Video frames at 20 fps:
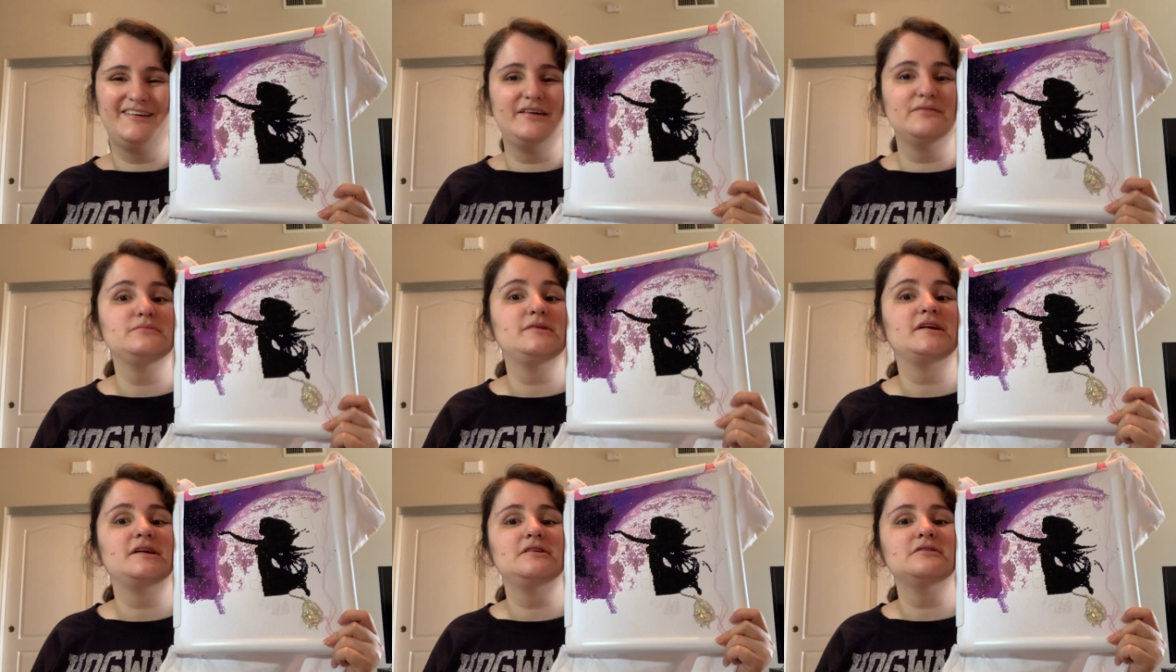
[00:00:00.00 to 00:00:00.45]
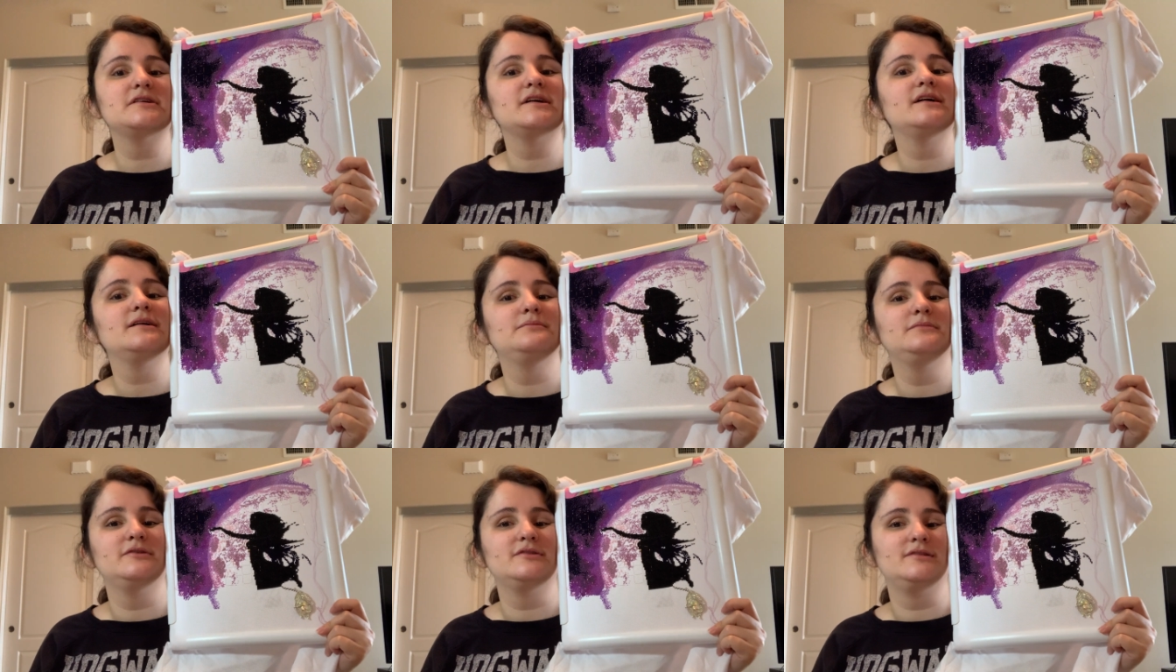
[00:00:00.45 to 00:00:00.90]
I'm like,
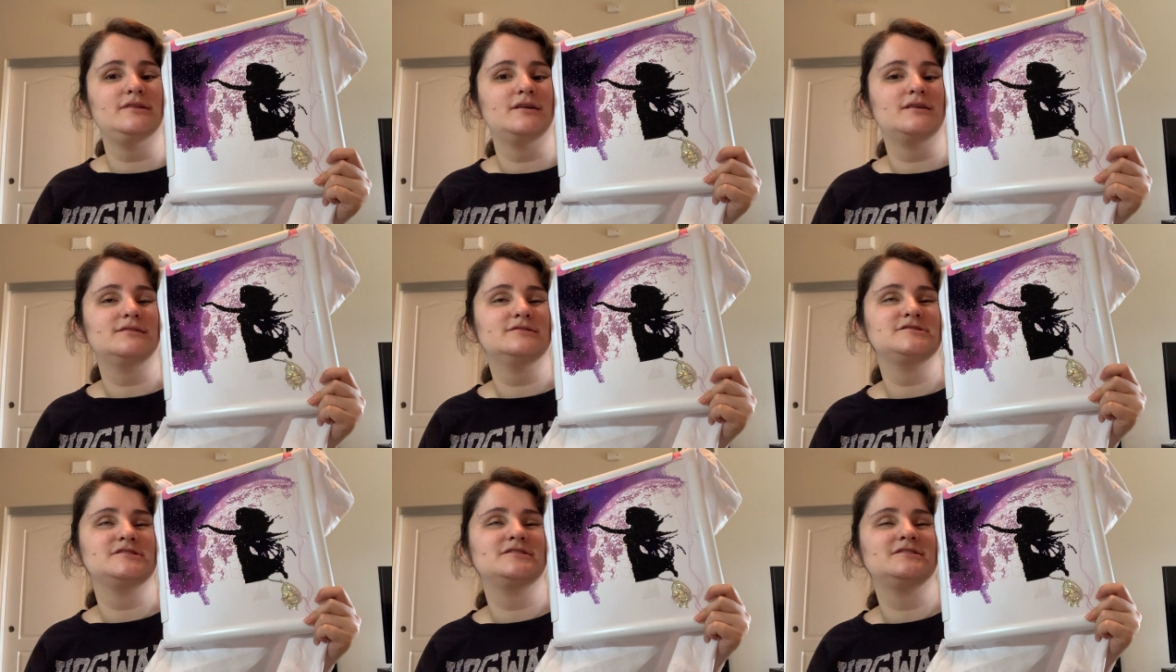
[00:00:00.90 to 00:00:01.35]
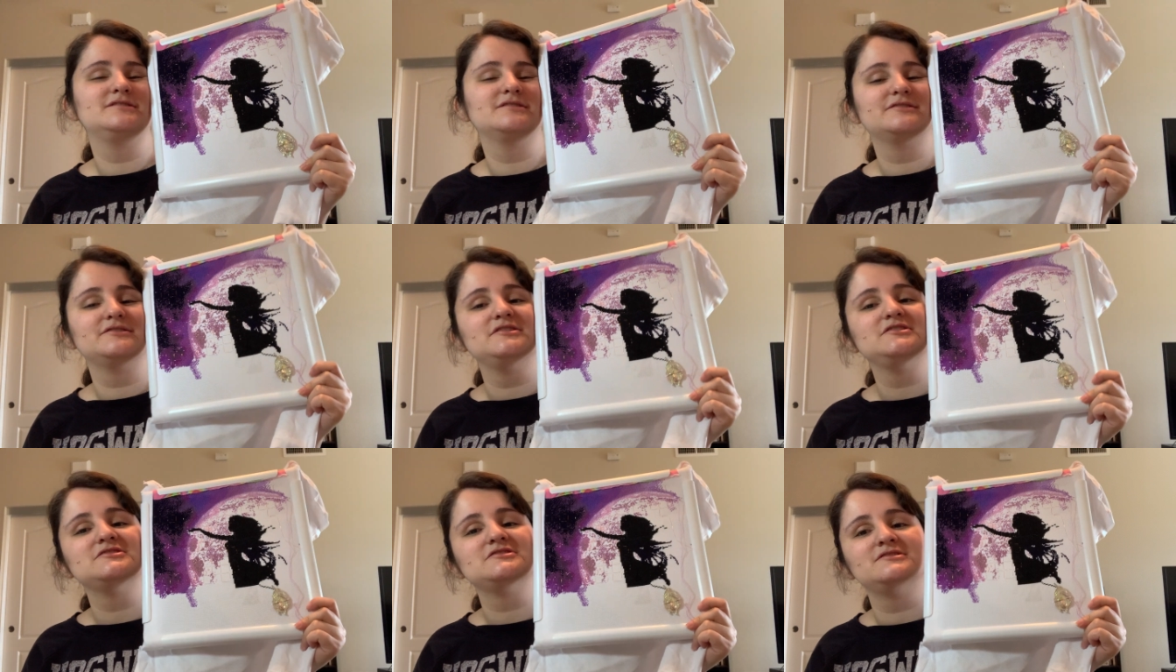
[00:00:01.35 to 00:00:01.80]
okay, mythological
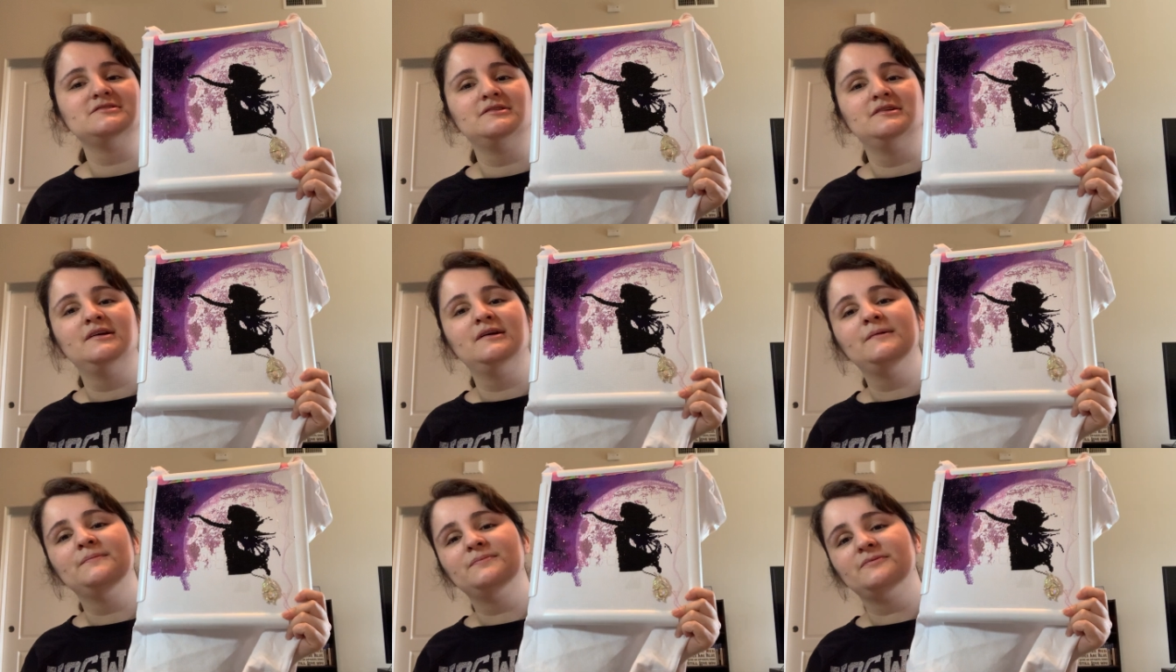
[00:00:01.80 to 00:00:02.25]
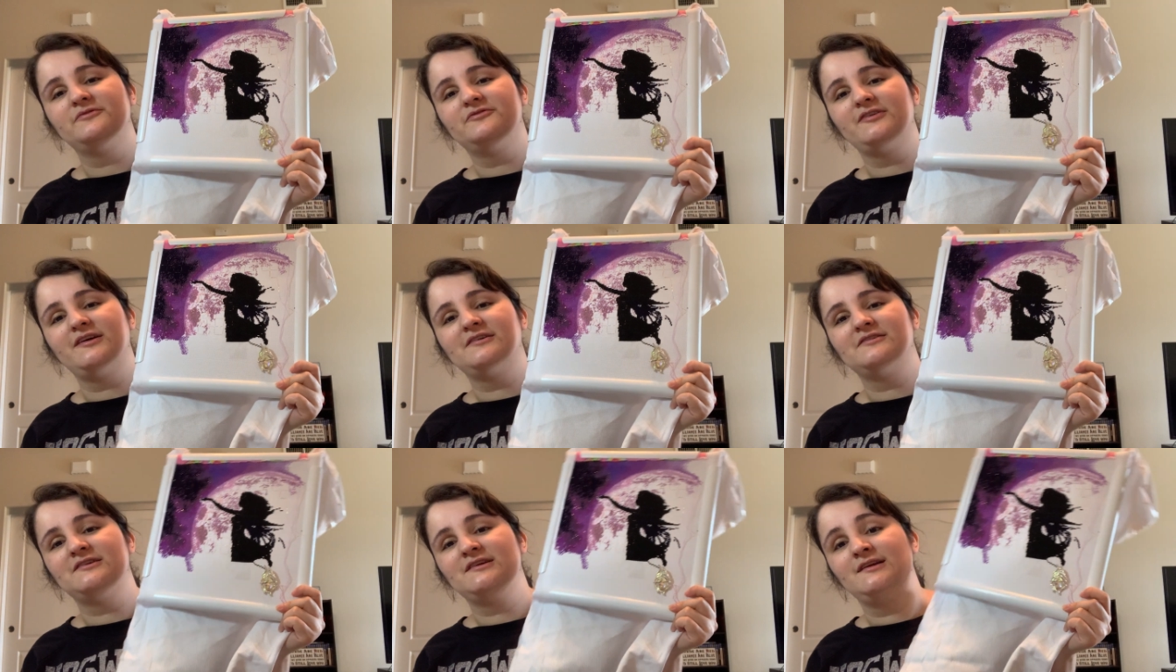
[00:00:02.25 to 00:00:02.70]
creature,
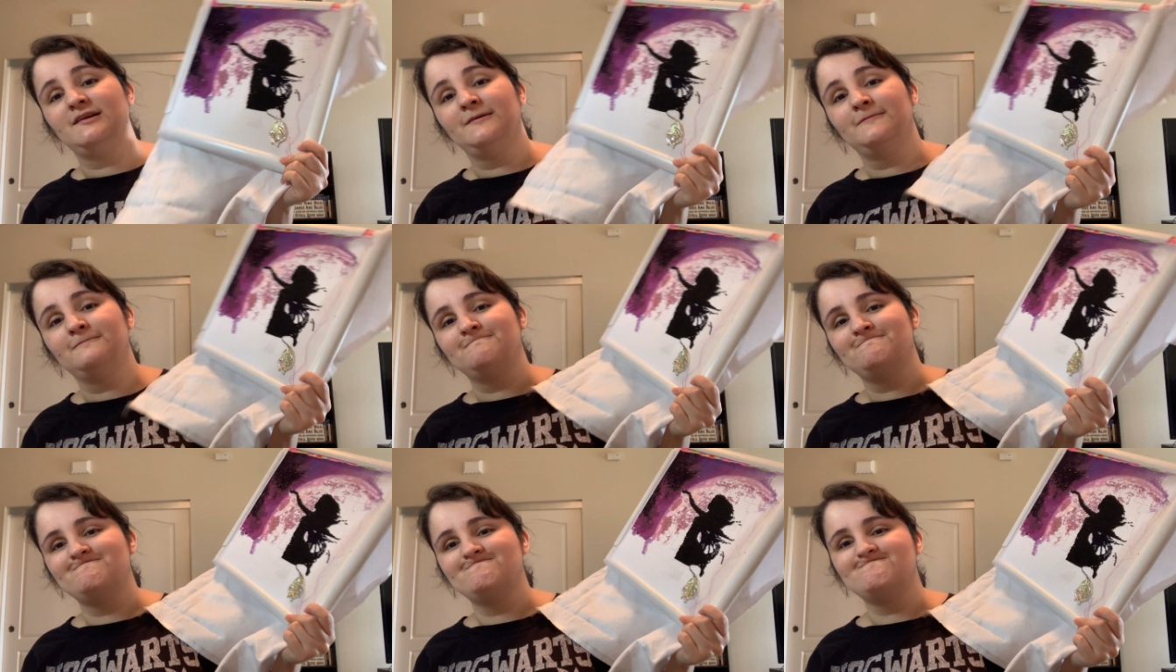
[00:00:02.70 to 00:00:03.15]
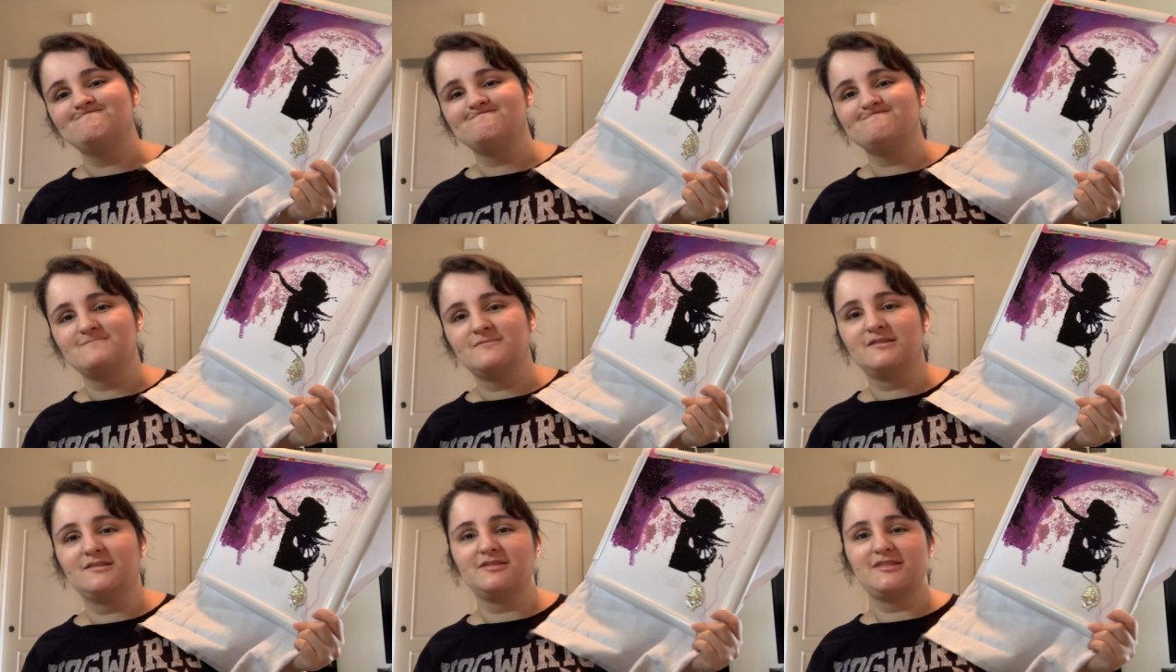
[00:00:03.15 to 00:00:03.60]
fairy,
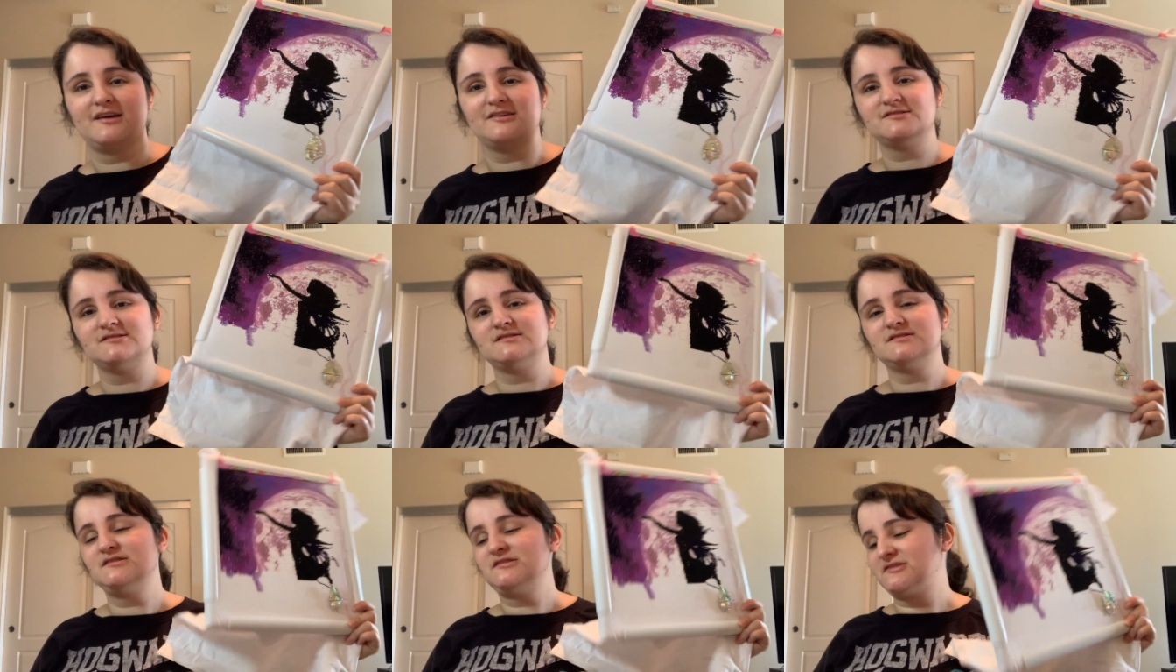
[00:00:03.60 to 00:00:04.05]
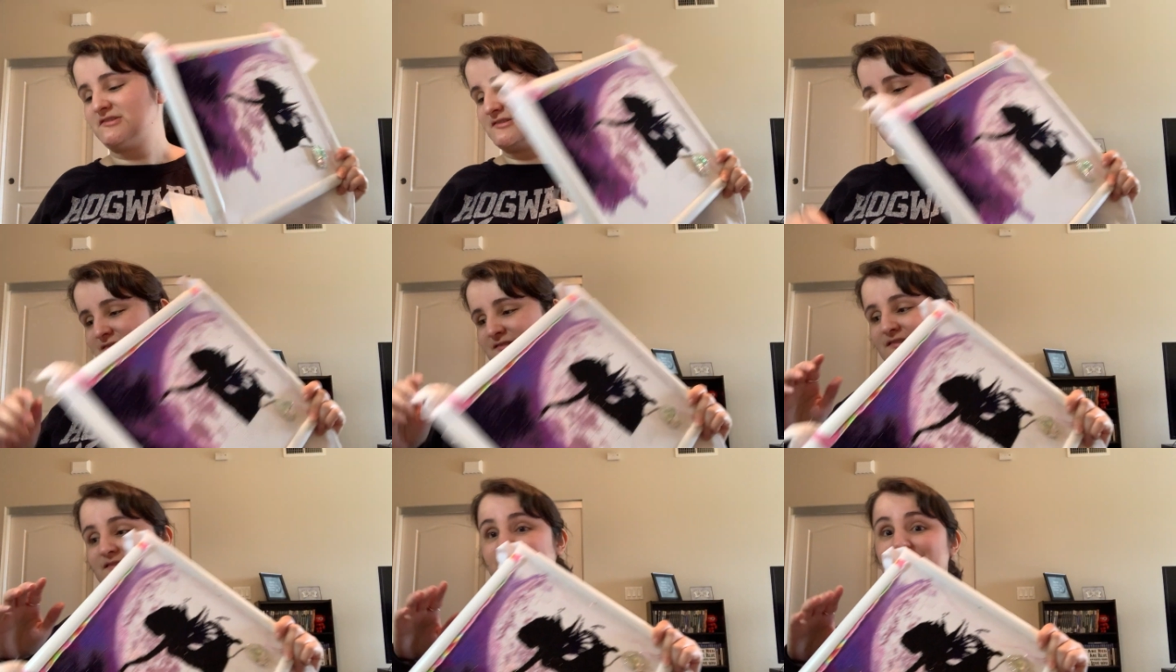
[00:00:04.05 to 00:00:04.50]
thousand stitches,
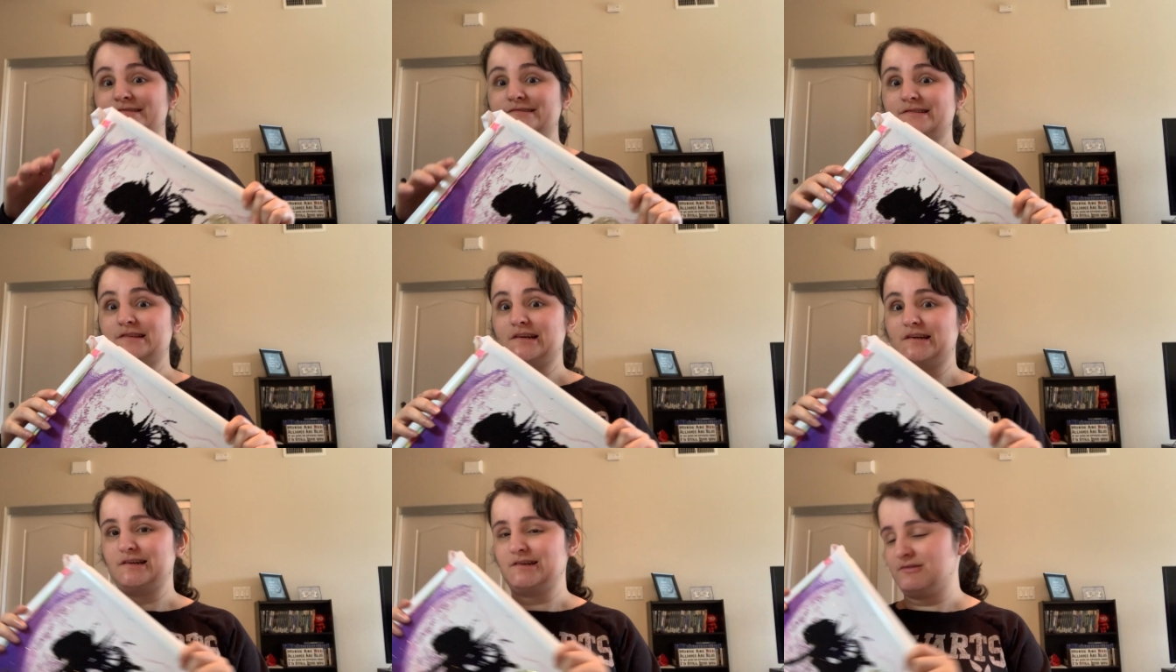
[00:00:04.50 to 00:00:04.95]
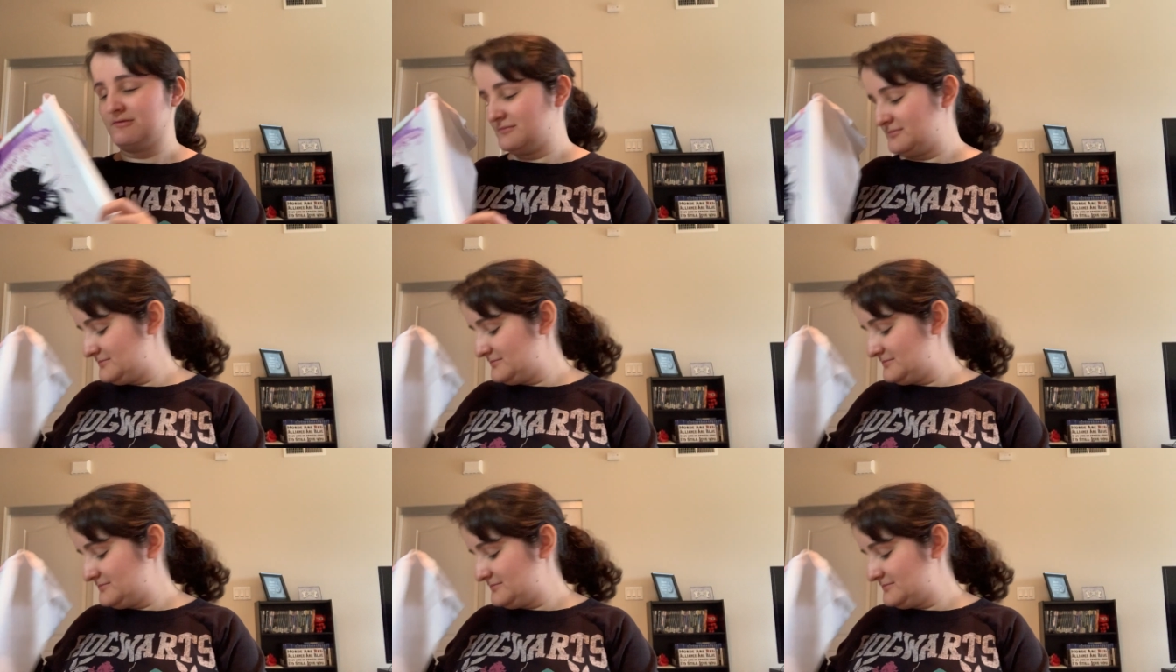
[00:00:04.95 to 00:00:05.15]
done.